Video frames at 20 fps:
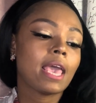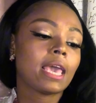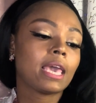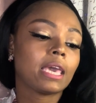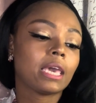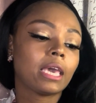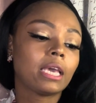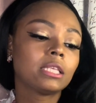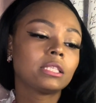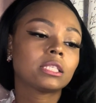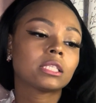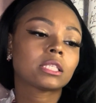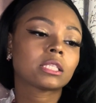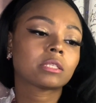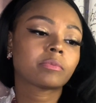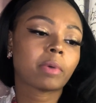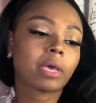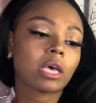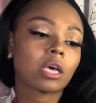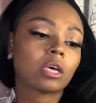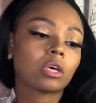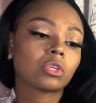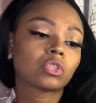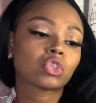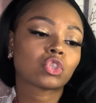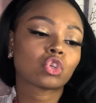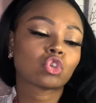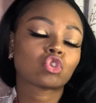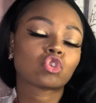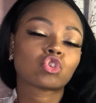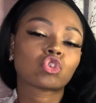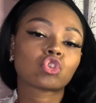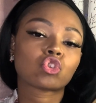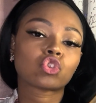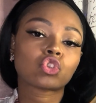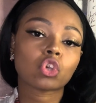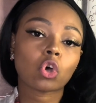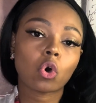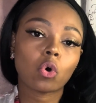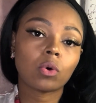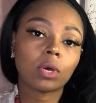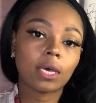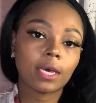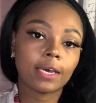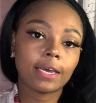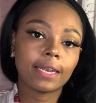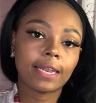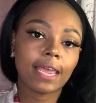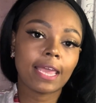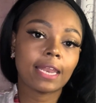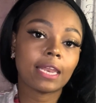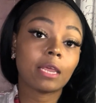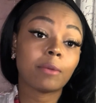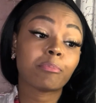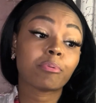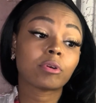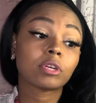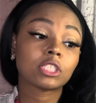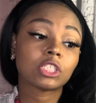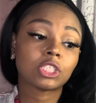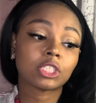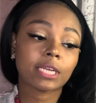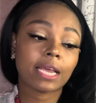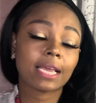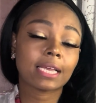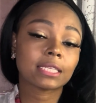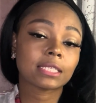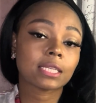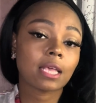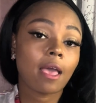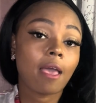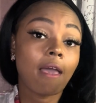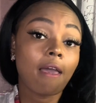It smells so good and it projects